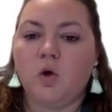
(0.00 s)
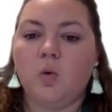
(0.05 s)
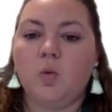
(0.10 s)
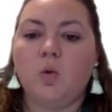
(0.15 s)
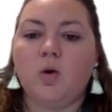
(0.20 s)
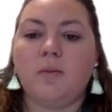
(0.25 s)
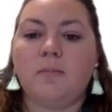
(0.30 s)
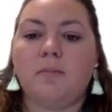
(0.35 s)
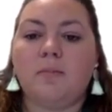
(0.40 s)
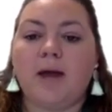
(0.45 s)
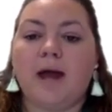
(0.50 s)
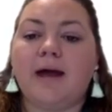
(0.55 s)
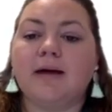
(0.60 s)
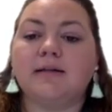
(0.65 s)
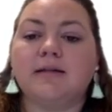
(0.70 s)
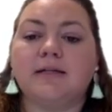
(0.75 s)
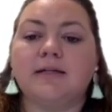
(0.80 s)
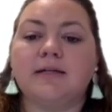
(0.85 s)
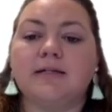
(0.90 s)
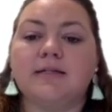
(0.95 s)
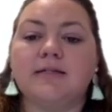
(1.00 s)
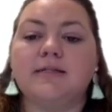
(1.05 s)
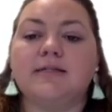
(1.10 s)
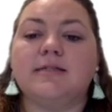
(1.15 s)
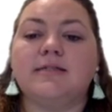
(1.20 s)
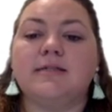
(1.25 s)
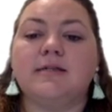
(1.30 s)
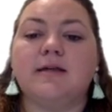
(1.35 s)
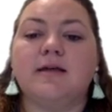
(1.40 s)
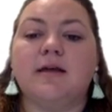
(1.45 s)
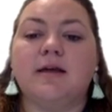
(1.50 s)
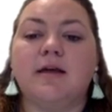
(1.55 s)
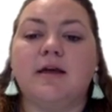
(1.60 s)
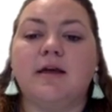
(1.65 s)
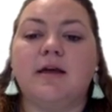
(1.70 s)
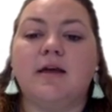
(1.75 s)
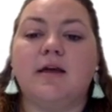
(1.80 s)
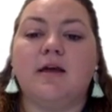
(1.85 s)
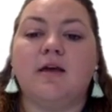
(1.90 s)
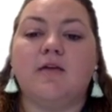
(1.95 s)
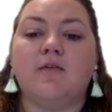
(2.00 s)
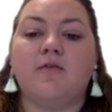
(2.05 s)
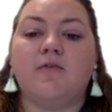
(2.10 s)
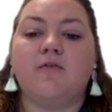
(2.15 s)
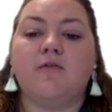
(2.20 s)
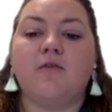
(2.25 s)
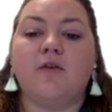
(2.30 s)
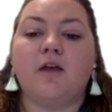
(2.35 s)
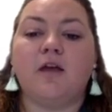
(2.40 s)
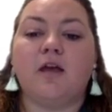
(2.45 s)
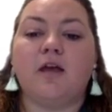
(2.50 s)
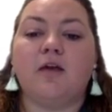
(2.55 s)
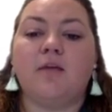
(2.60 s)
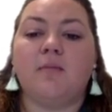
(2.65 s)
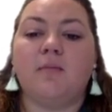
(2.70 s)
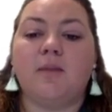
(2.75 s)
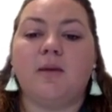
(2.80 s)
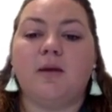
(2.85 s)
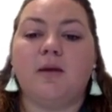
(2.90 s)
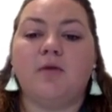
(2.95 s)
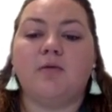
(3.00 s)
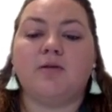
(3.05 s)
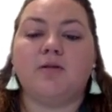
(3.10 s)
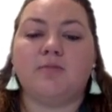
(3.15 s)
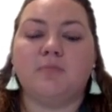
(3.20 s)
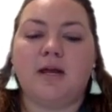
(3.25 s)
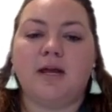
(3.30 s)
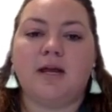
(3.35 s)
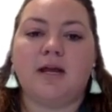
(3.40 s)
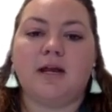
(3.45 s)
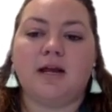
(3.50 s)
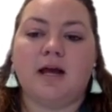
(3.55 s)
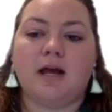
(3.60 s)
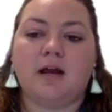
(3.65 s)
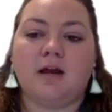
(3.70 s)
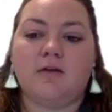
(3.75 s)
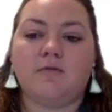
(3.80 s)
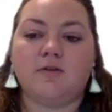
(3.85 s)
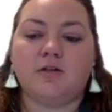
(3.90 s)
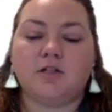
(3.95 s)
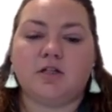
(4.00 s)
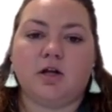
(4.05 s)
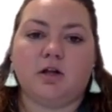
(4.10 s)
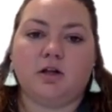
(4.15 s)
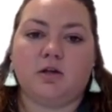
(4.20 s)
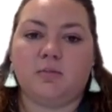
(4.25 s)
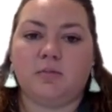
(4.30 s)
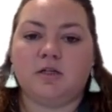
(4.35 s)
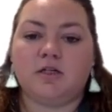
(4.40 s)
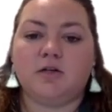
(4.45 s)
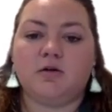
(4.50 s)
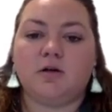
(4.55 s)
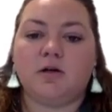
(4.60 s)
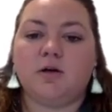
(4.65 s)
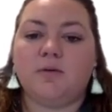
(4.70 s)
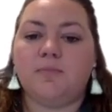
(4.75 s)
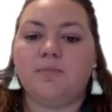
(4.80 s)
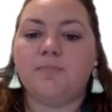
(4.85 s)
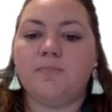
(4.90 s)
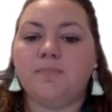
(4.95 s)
would balance if it was made out of a solid material.